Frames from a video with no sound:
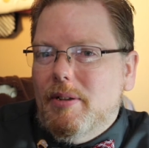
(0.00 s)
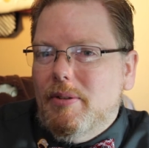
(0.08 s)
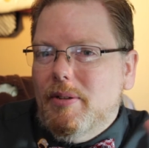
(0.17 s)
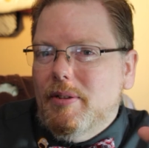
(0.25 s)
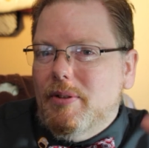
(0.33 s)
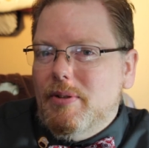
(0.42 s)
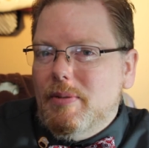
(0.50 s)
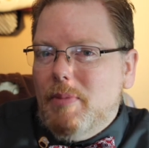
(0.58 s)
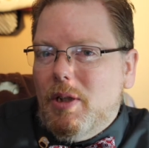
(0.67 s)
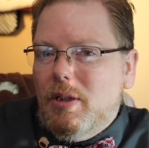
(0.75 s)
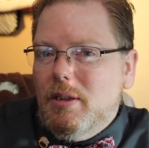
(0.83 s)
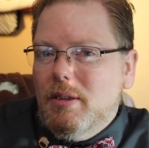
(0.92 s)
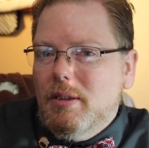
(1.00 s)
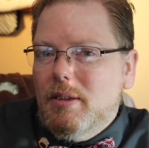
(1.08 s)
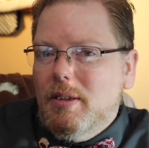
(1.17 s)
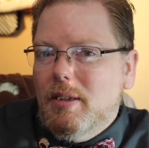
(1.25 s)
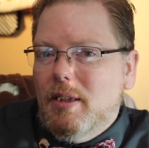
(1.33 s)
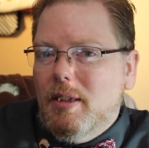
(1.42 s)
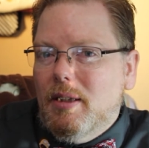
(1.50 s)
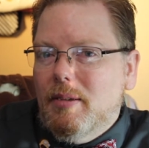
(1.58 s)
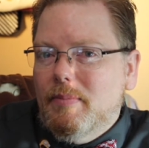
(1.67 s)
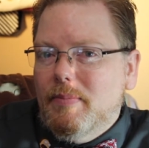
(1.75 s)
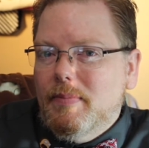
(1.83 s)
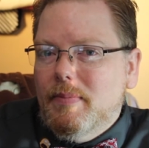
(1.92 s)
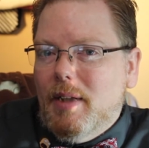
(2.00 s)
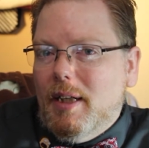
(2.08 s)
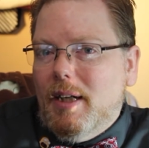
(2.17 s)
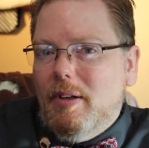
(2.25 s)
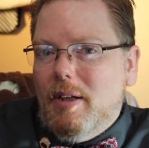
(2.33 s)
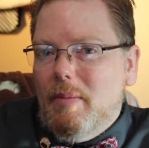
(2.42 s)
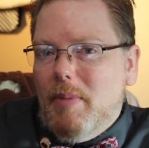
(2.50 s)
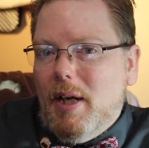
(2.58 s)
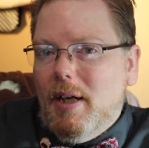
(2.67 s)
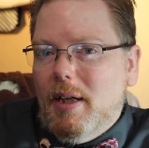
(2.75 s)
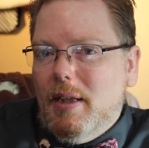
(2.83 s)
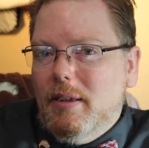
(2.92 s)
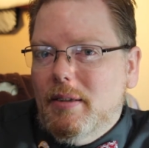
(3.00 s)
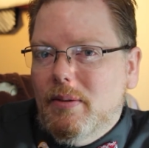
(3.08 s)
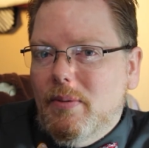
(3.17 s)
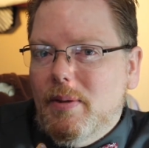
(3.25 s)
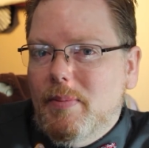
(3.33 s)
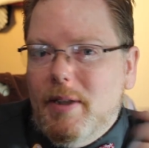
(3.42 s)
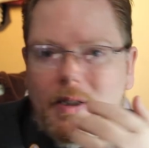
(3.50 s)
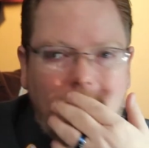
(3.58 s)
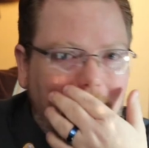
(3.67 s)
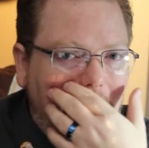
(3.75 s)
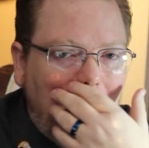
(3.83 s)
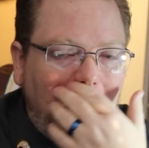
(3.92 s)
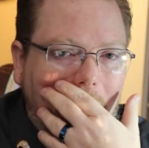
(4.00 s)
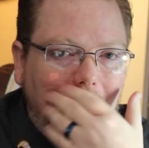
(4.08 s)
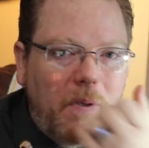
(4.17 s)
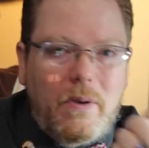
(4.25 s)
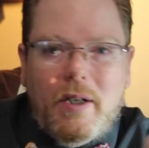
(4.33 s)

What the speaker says: deodorant. They're small. I carry a bag with me everywhere I go.